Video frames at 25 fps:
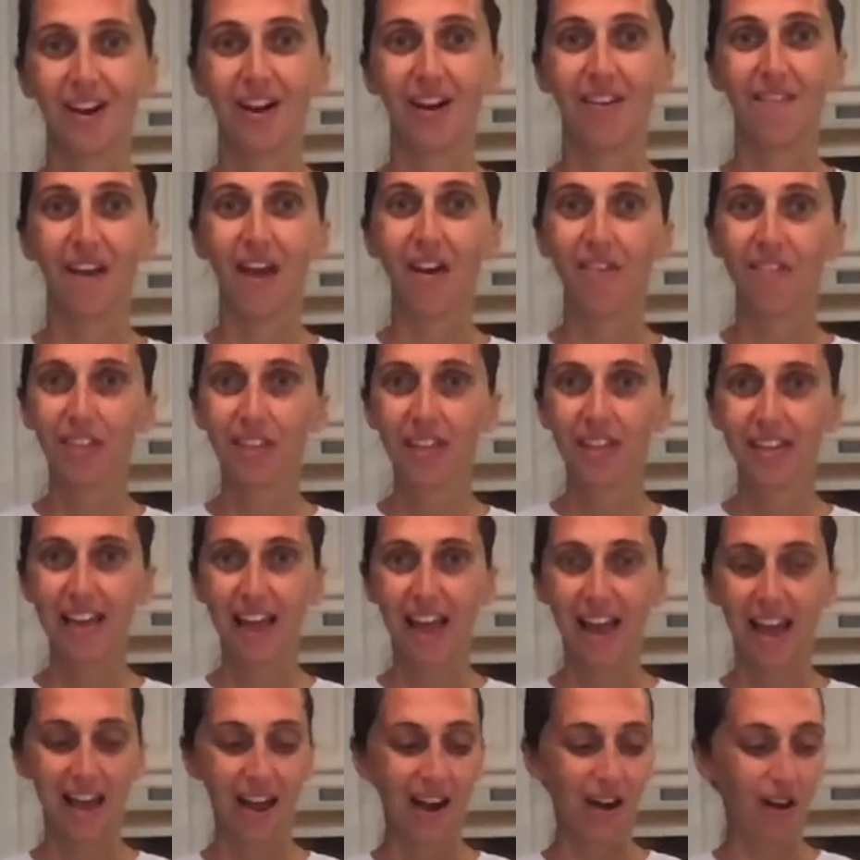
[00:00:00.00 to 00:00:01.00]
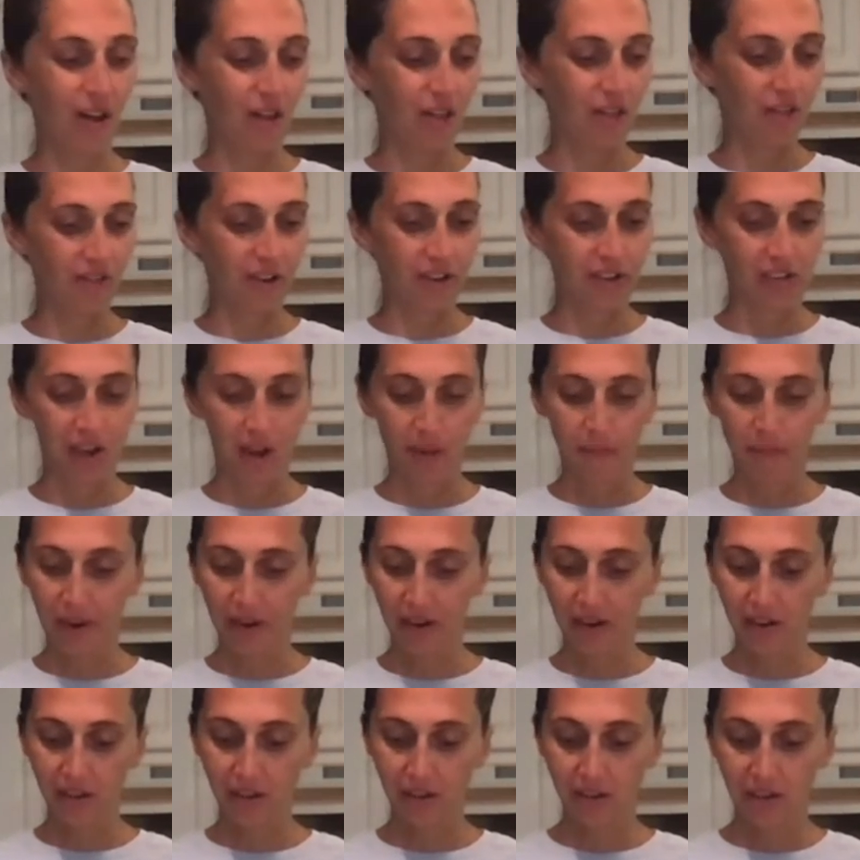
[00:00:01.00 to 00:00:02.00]
I have everything to add all of our
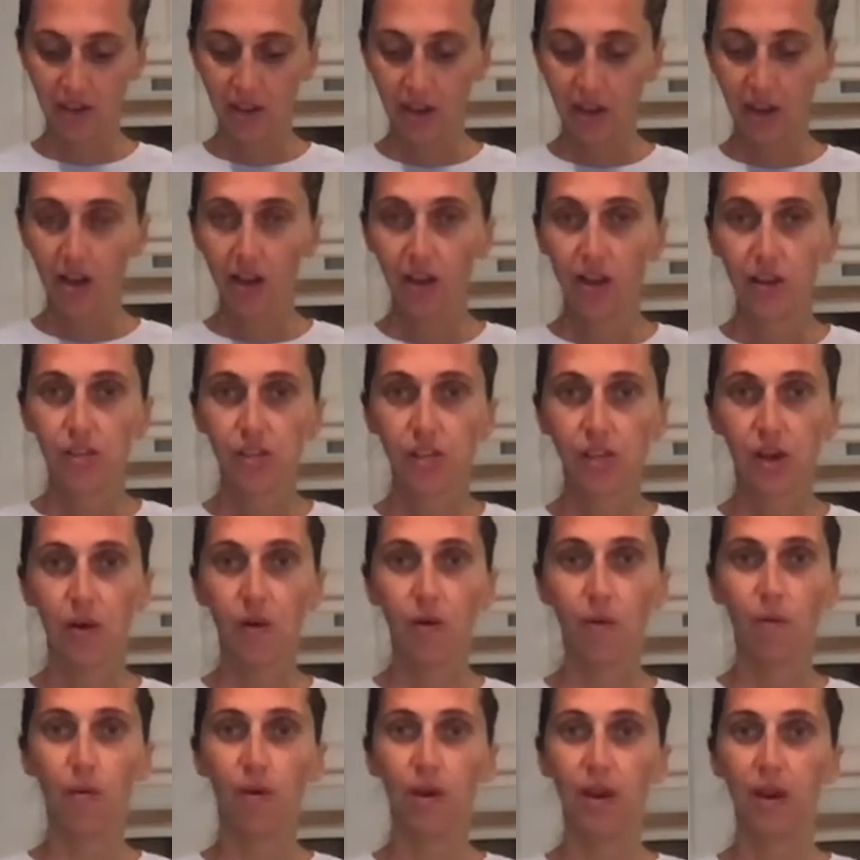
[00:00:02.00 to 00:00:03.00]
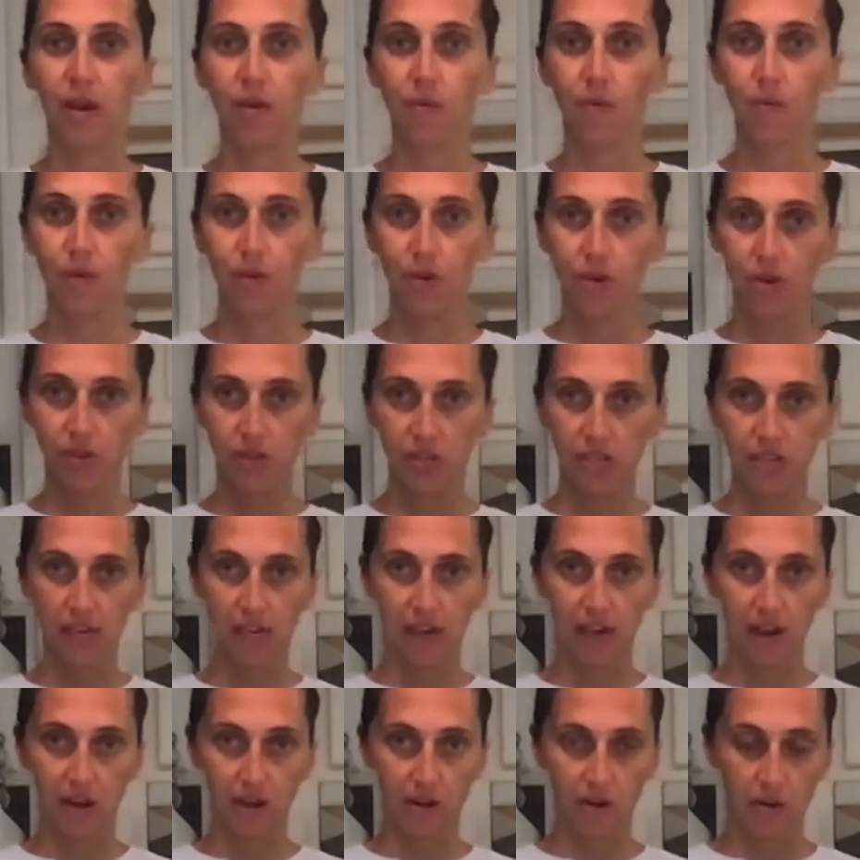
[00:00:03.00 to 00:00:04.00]
toppings. So you can see
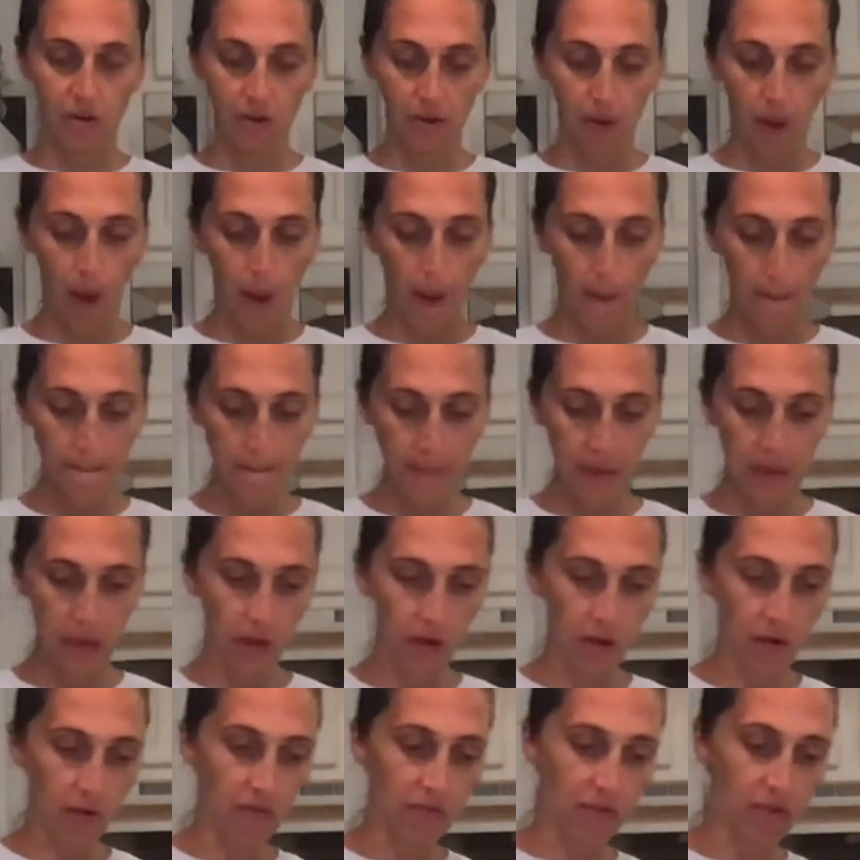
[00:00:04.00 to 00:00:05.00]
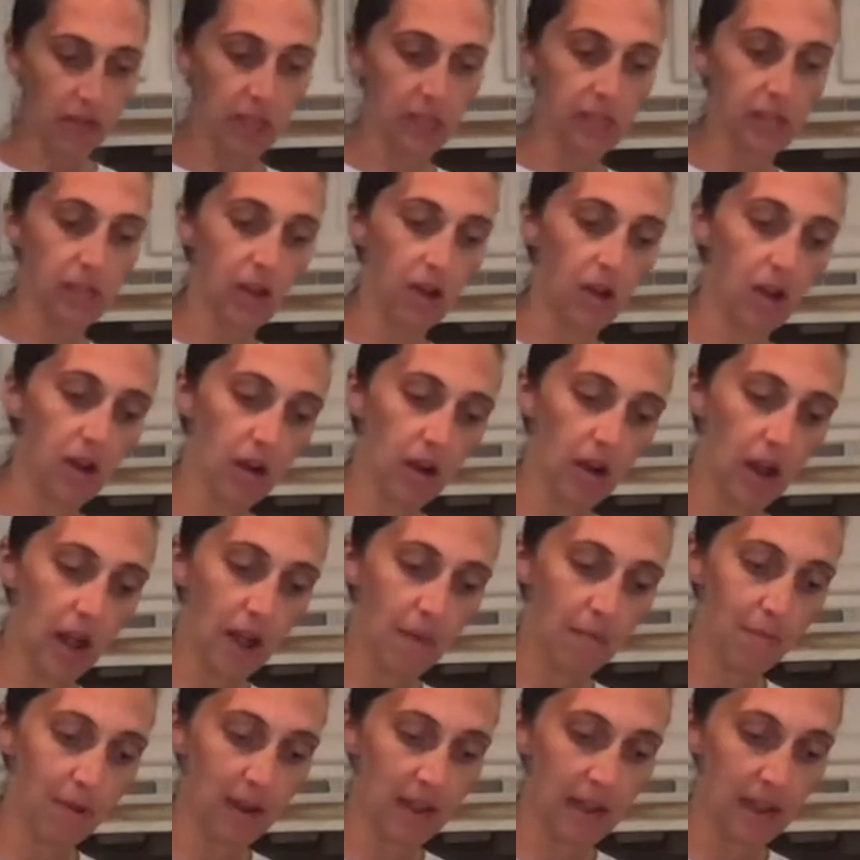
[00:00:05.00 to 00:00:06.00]
how beautiful these are. I'm
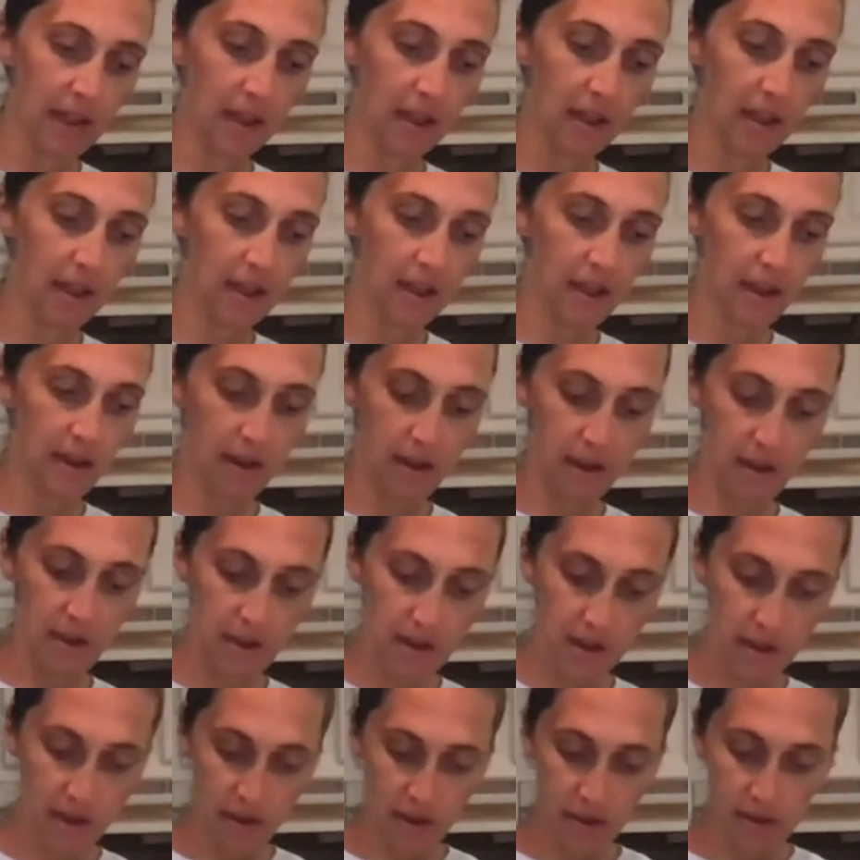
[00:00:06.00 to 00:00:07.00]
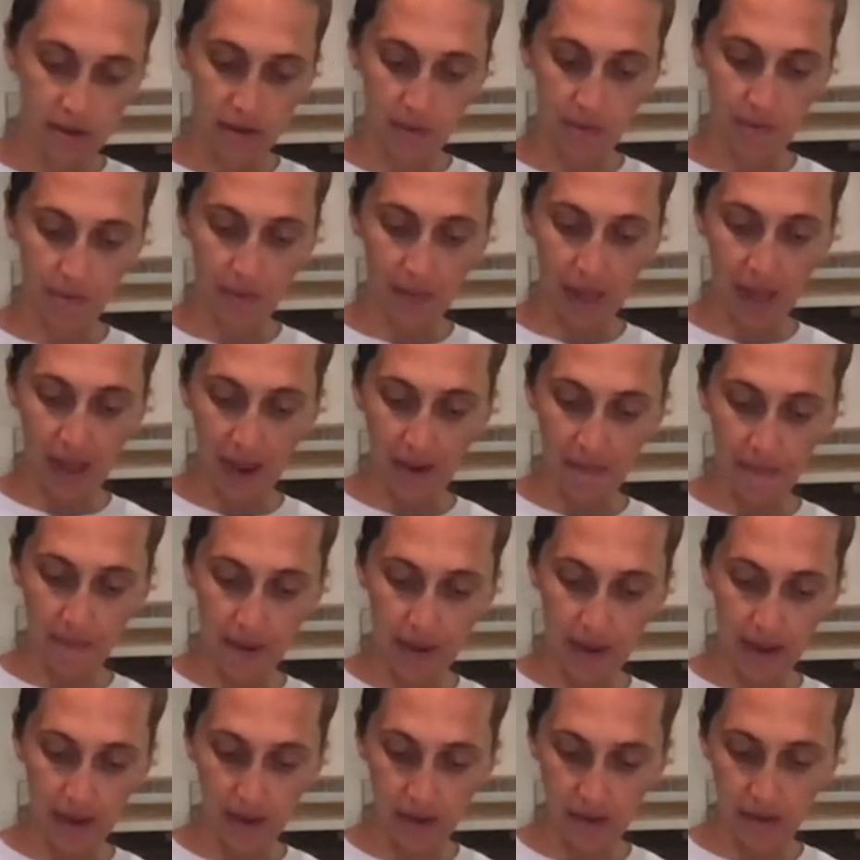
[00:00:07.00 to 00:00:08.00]
going to add some black
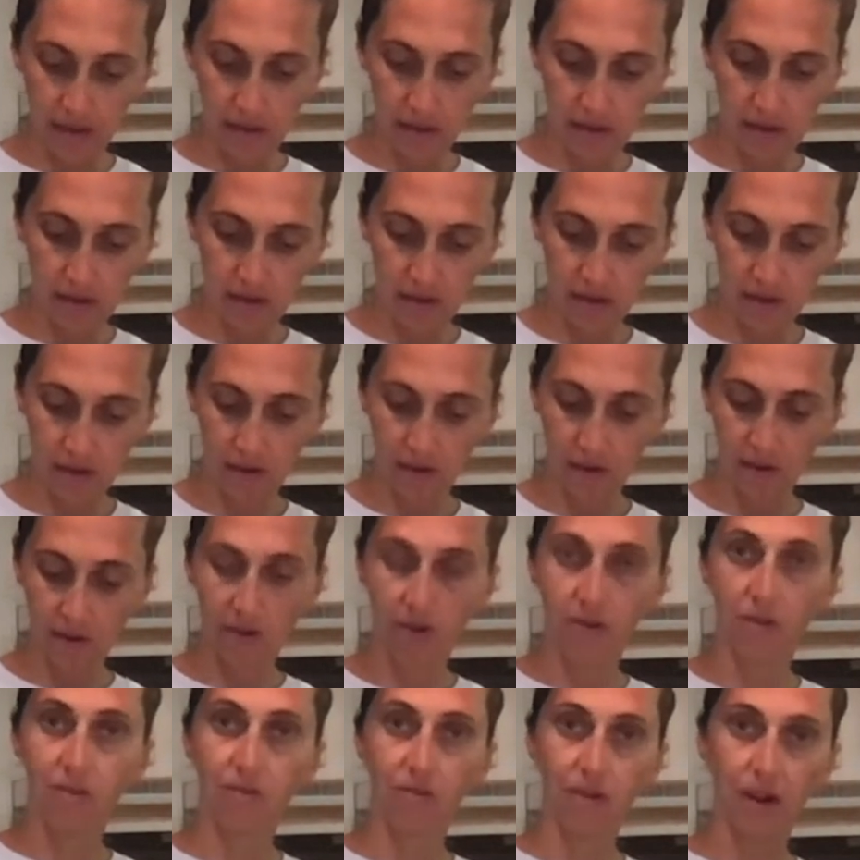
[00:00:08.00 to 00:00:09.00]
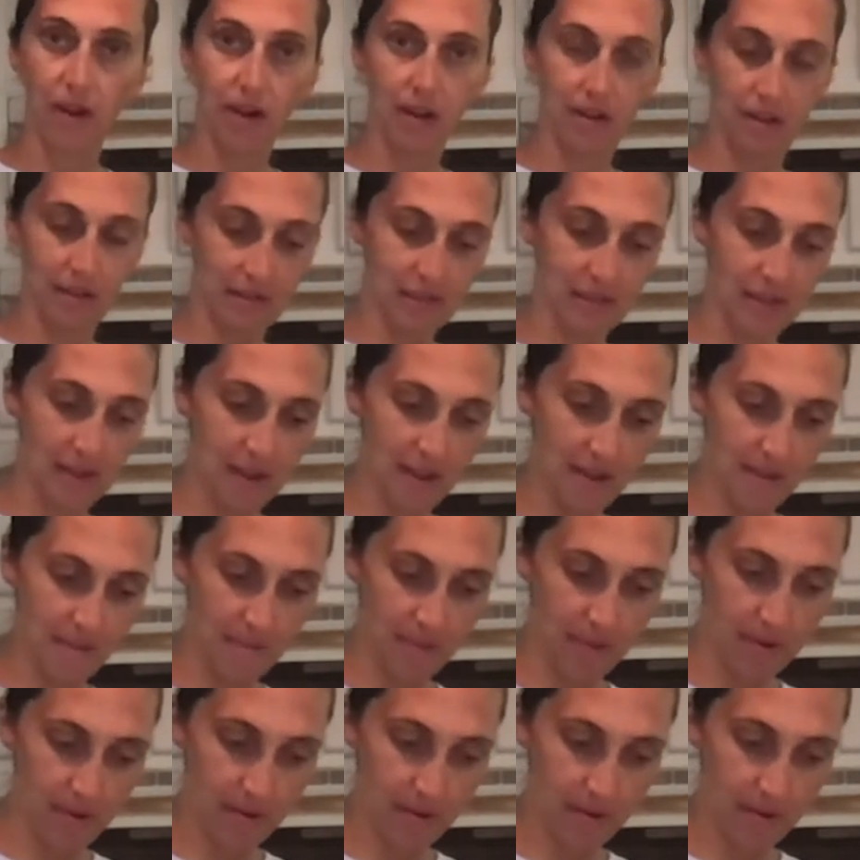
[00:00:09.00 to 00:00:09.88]
beans right on top.